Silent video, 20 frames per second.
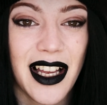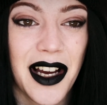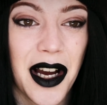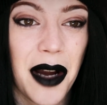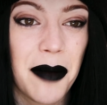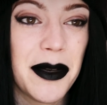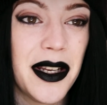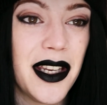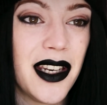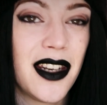
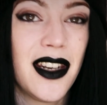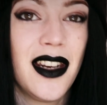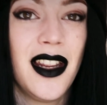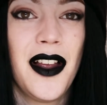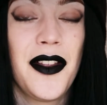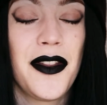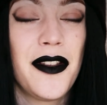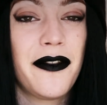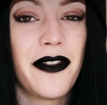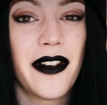I
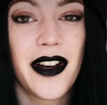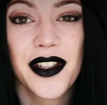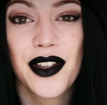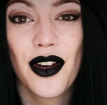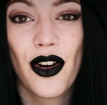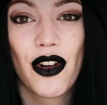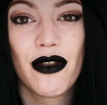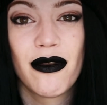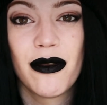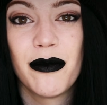mean, the first
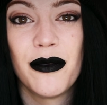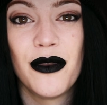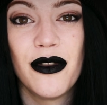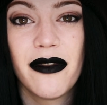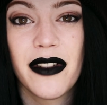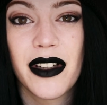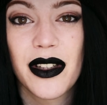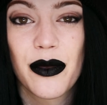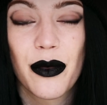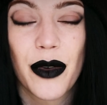horror
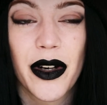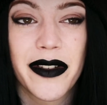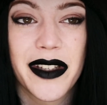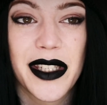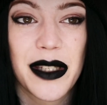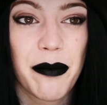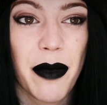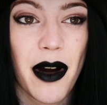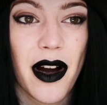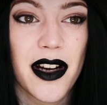movies were
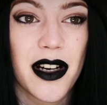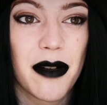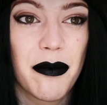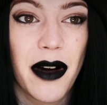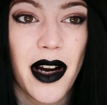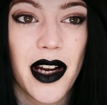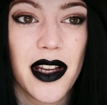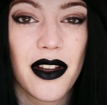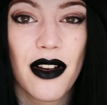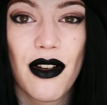inspired
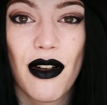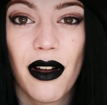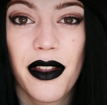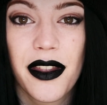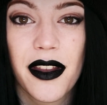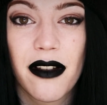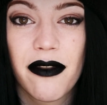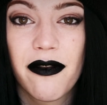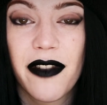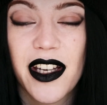by the
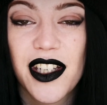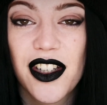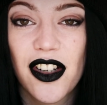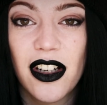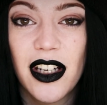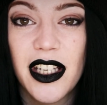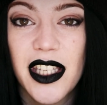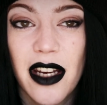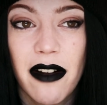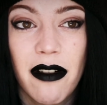gothic fiction
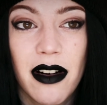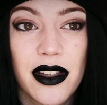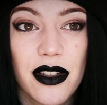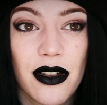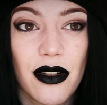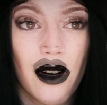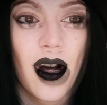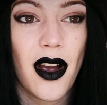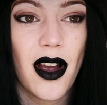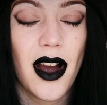
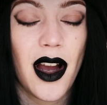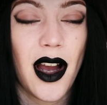literature.